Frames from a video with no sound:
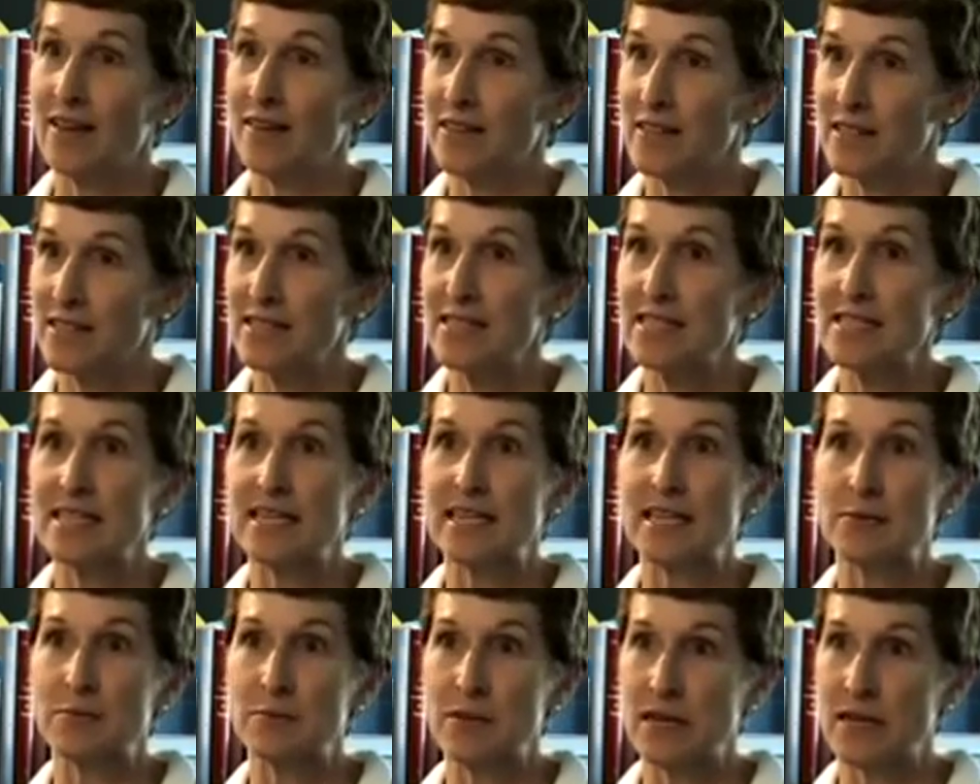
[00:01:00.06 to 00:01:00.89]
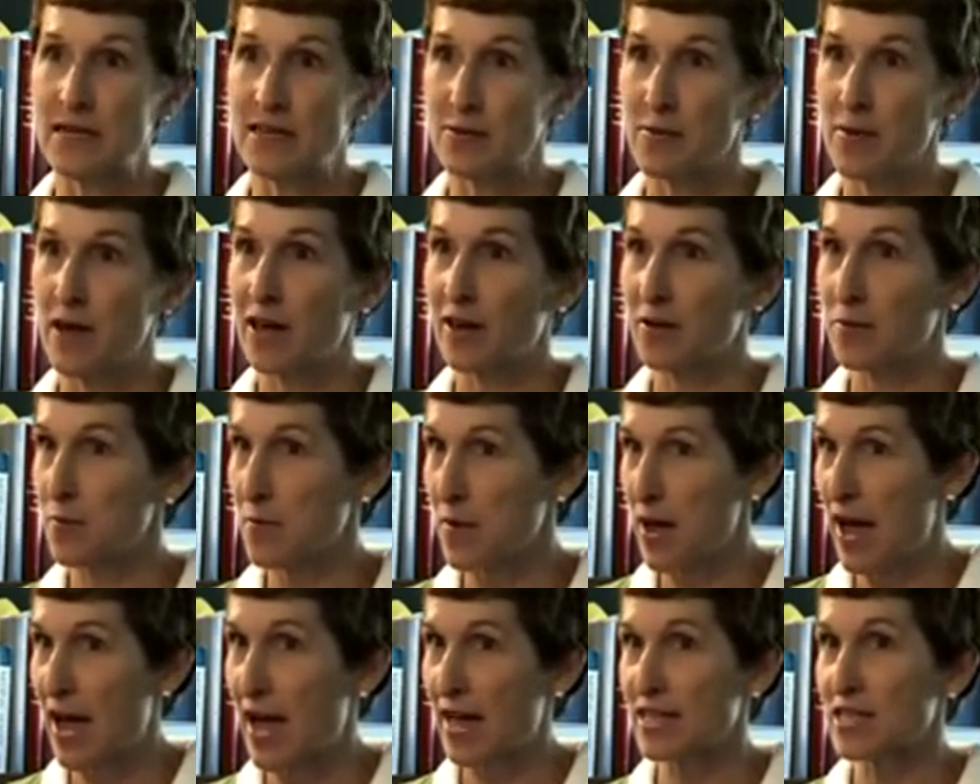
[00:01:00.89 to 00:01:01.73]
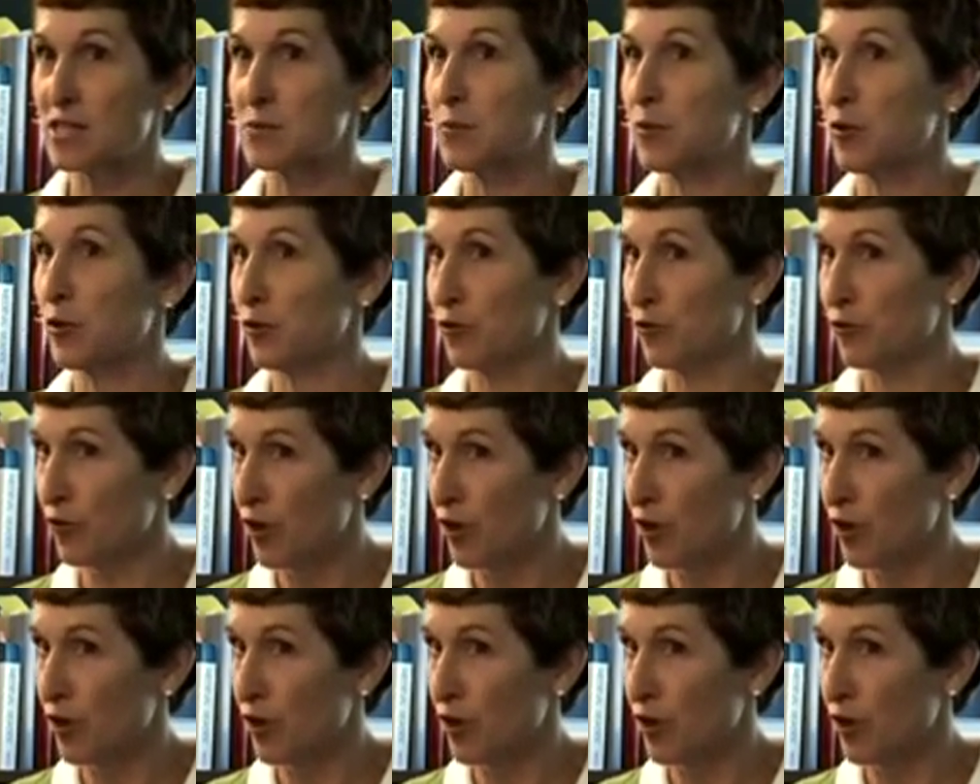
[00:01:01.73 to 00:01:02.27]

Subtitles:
And the density, meaning the amount of mass per